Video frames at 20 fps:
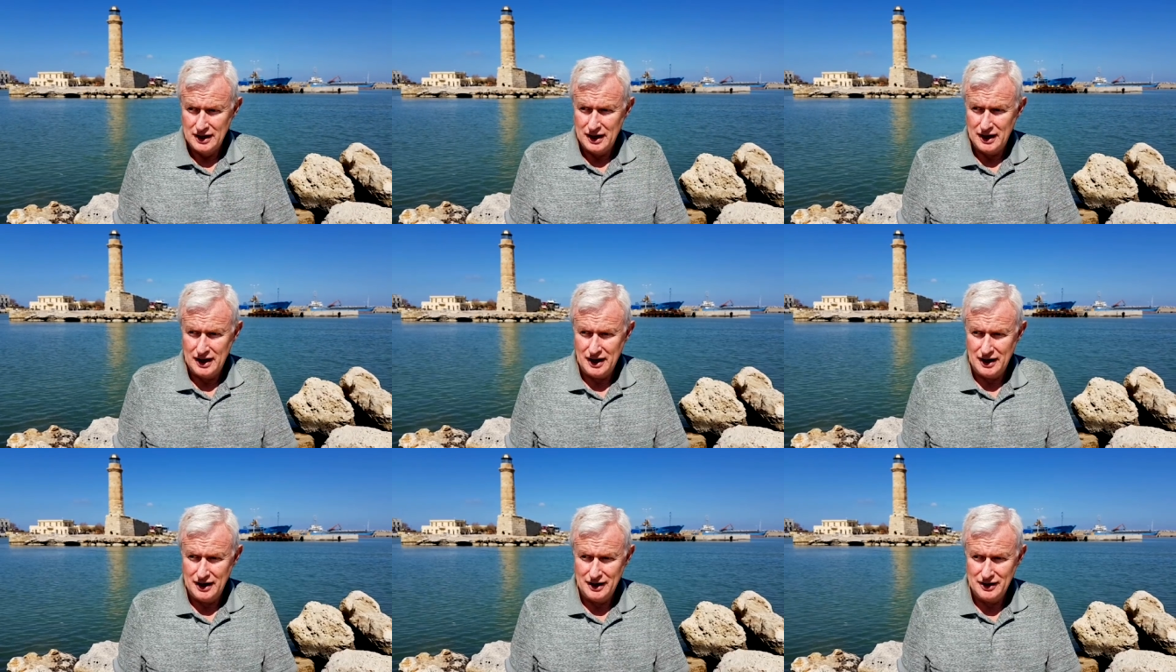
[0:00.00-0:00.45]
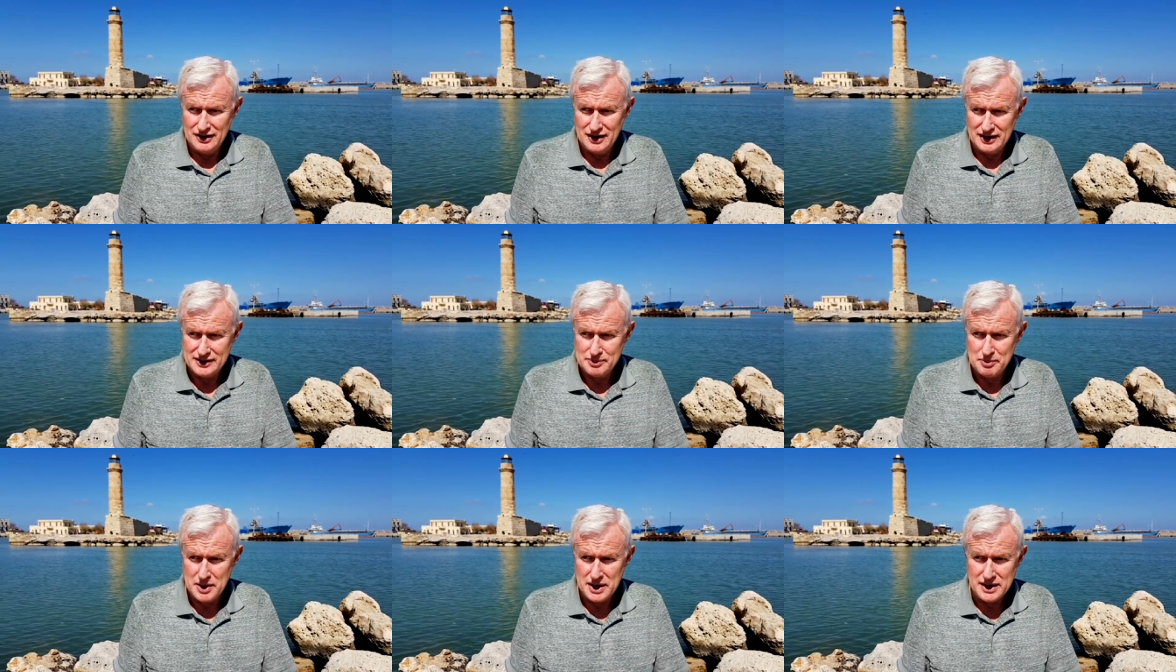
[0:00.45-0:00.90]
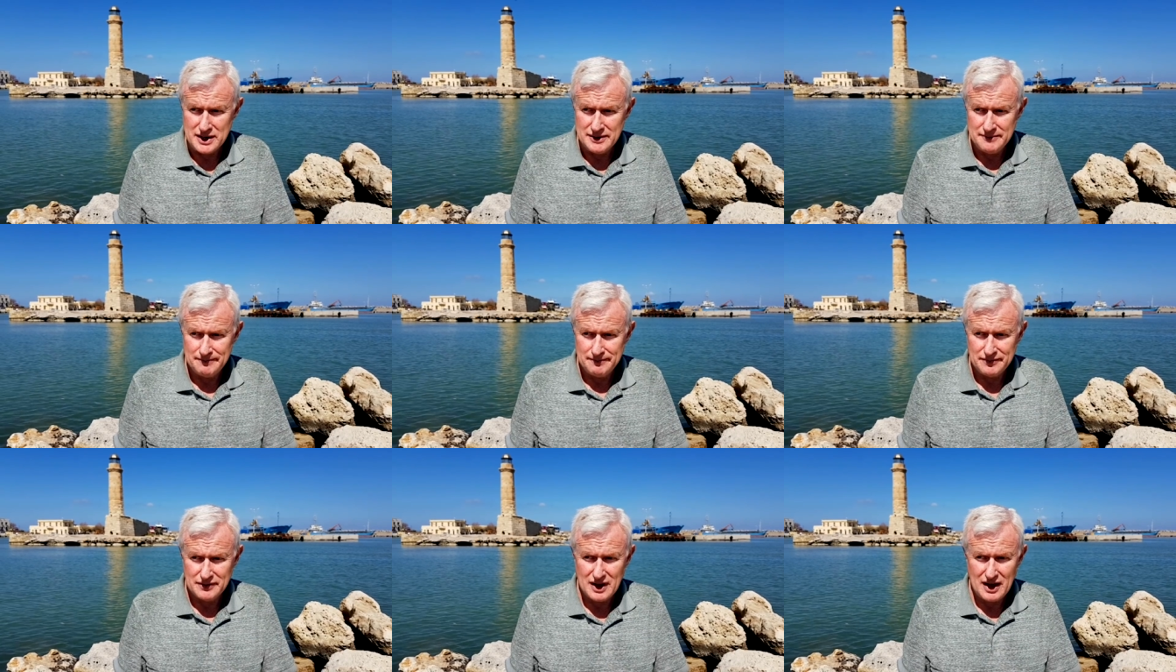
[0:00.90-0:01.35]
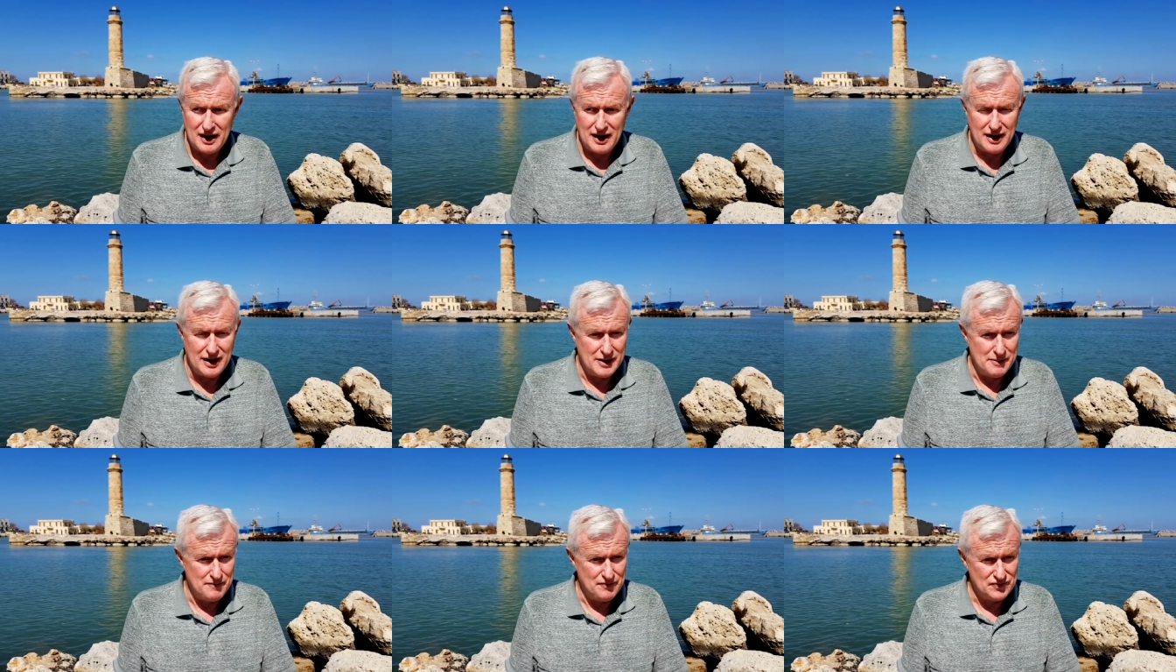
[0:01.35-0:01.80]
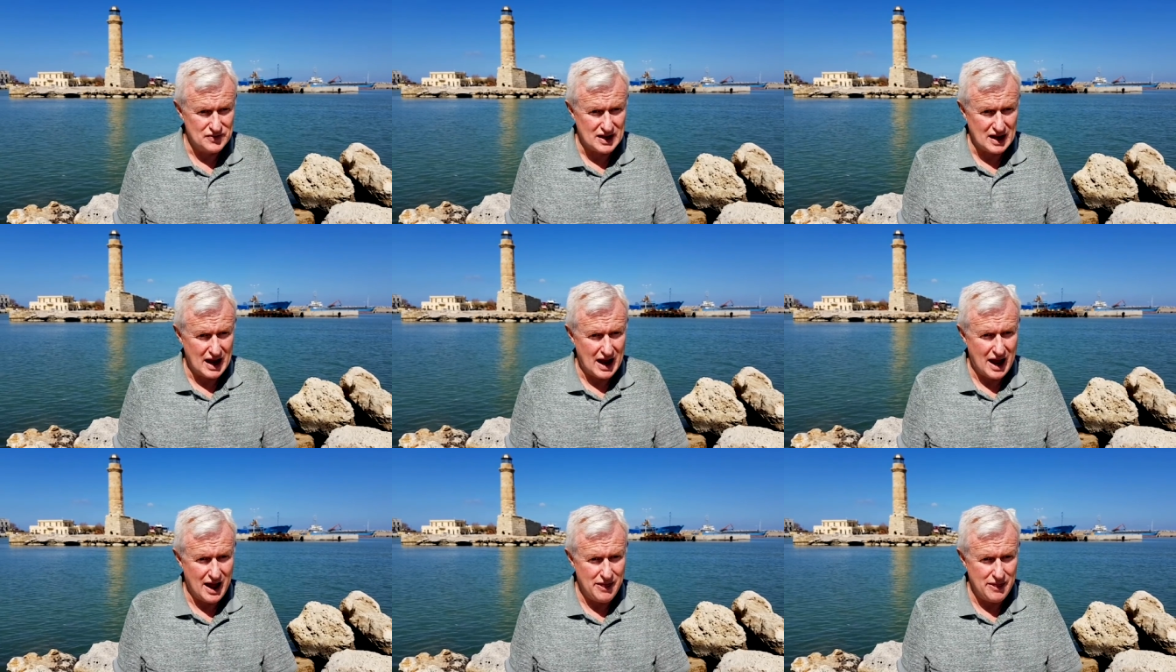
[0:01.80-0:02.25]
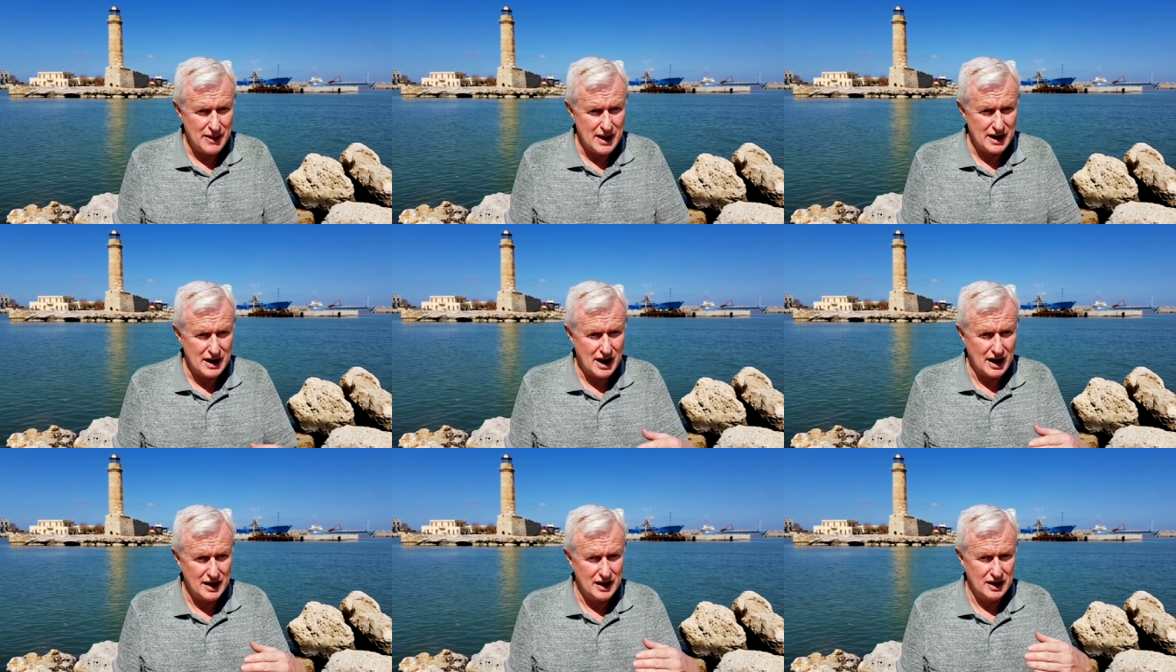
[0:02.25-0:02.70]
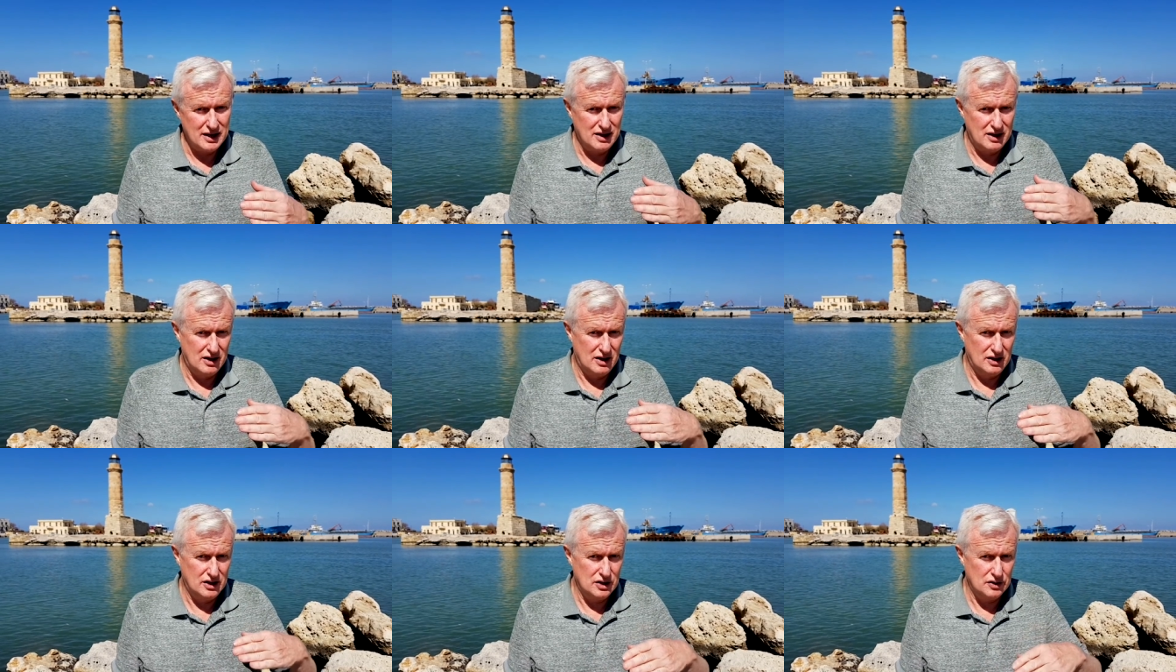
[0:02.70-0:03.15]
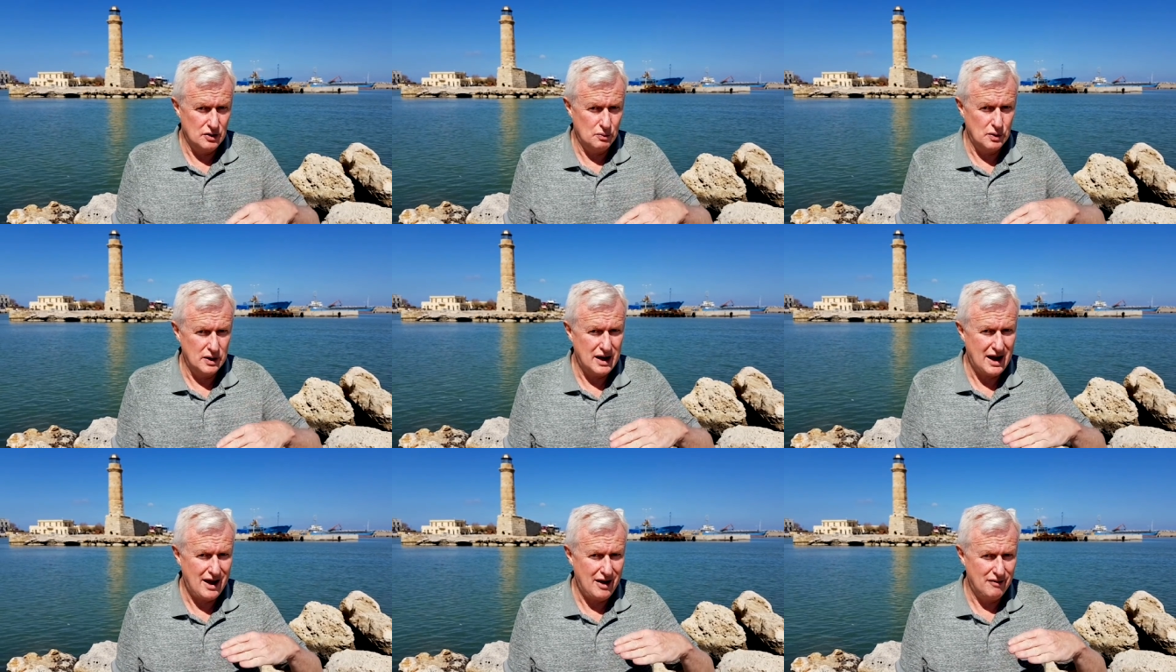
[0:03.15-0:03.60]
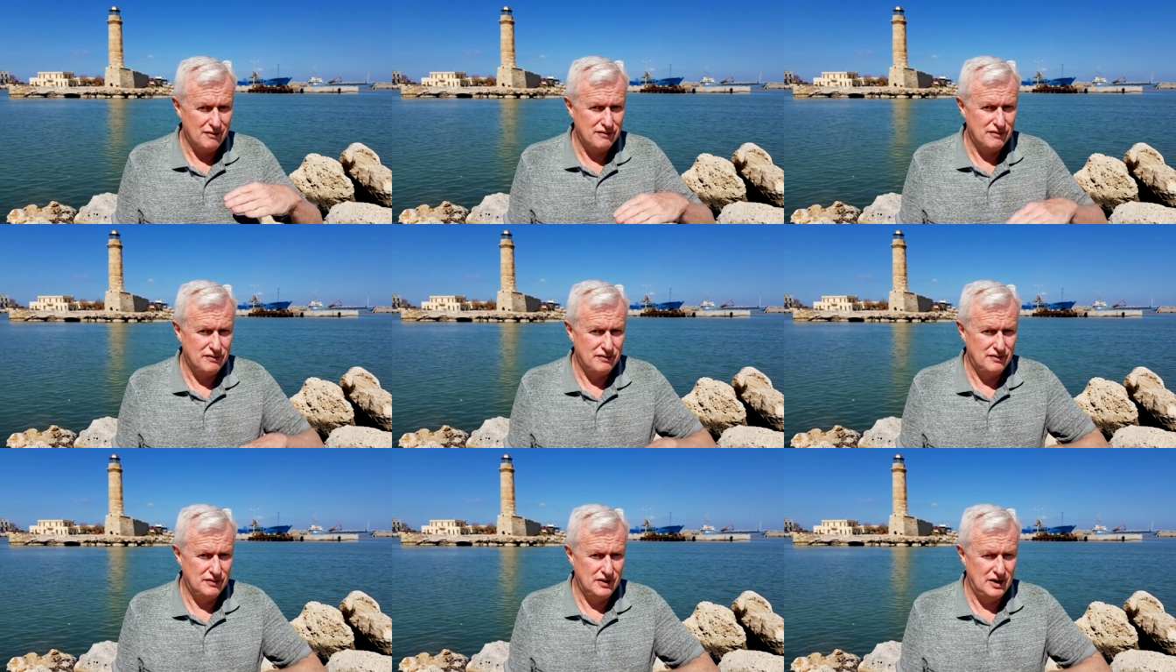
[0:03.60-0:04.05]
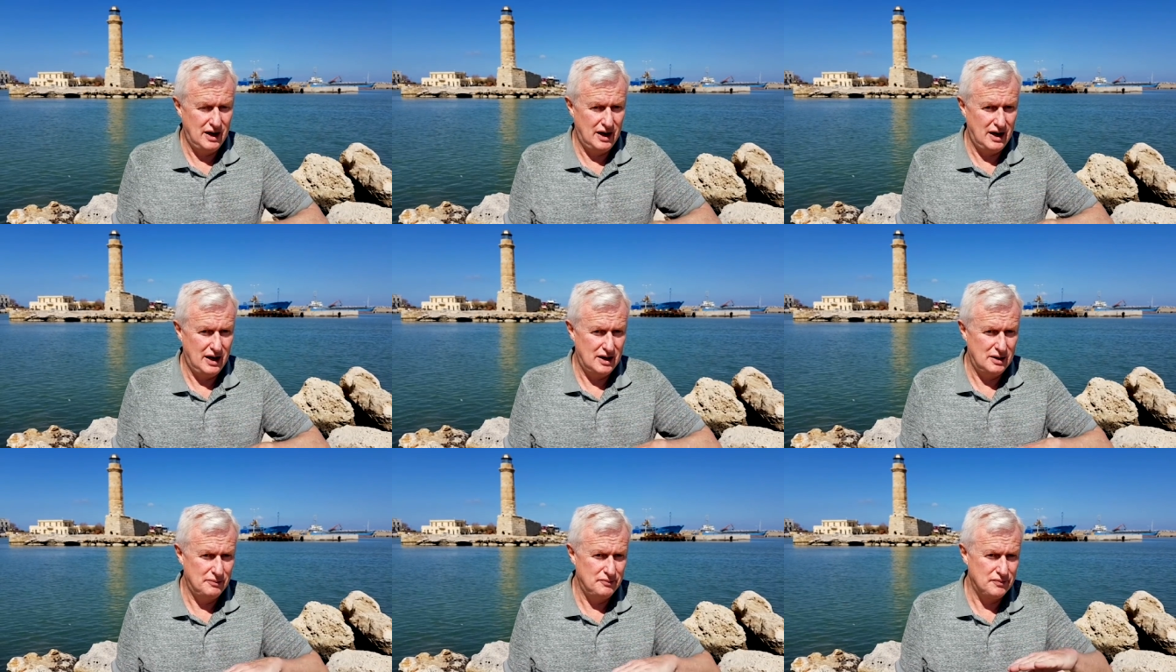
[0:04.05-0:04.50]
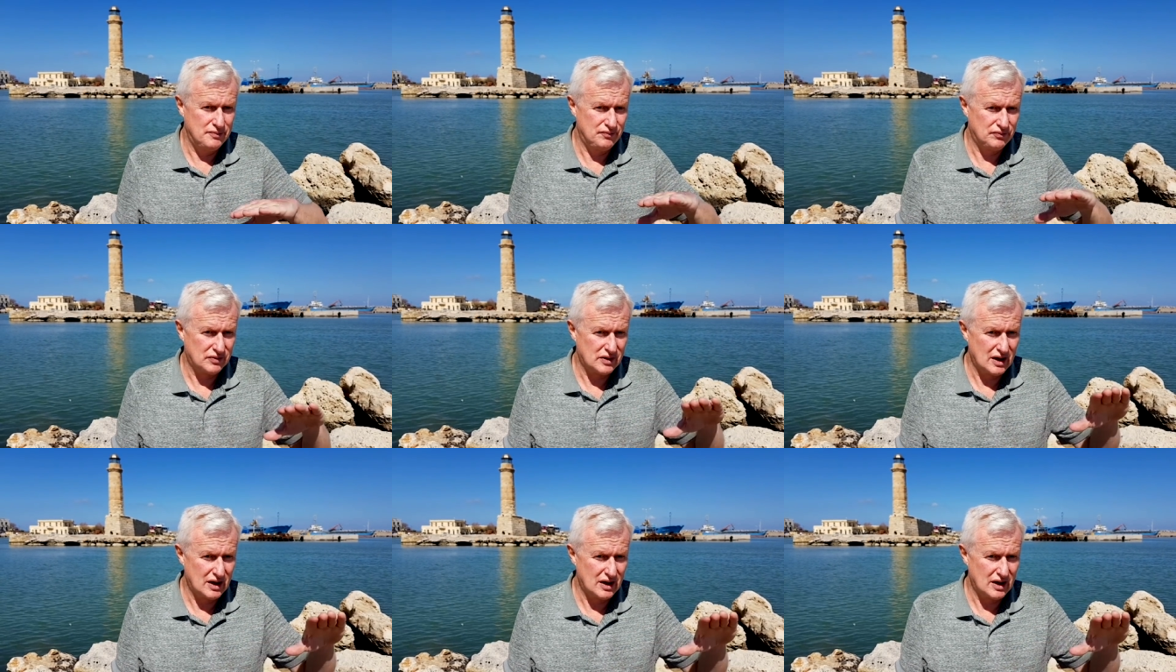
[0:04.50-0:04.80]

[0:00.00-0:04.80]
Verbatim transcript: uh, that's me. Um, and then I, you know, would have um,